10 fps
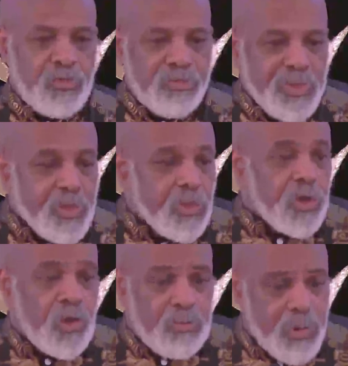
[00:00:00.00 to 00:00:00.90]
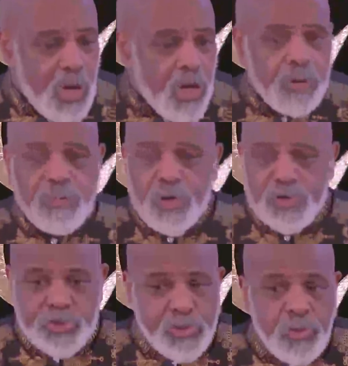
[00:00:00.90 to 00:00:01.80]
Bill or Bob or
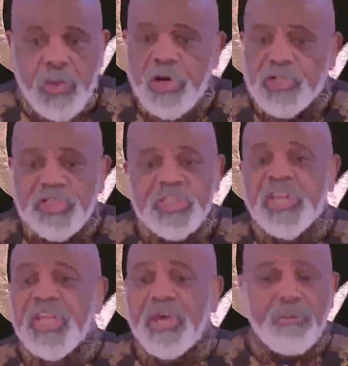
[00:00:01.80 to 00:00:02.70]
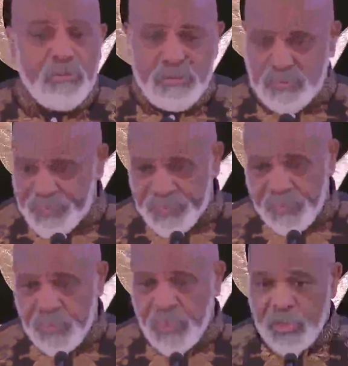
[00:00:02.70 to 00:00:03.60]
Joe or Sam,
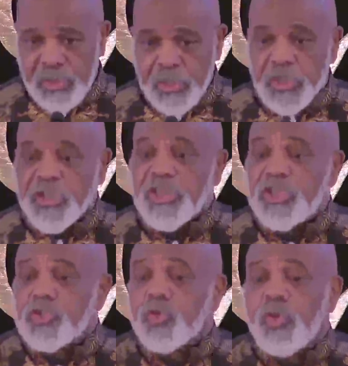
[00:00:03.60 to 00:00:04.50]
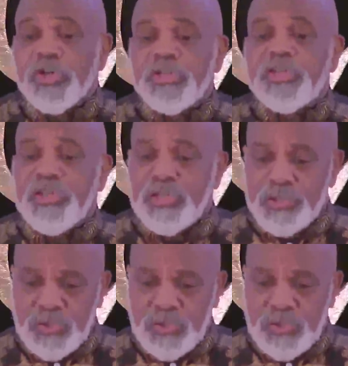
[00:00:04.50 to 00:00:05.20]
It is what it is.